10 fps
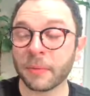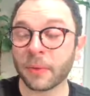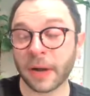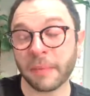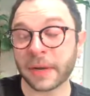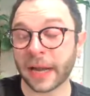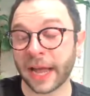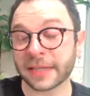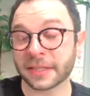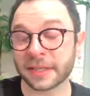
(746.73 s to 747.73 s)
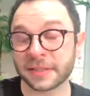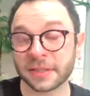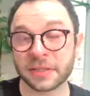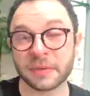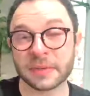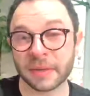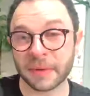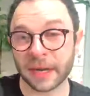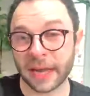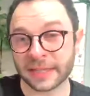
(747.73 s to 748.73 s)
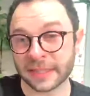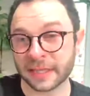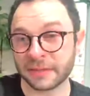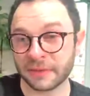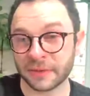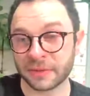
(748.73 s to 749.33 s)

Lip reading: what I'm going to ask us to do is I'm going to ask each of you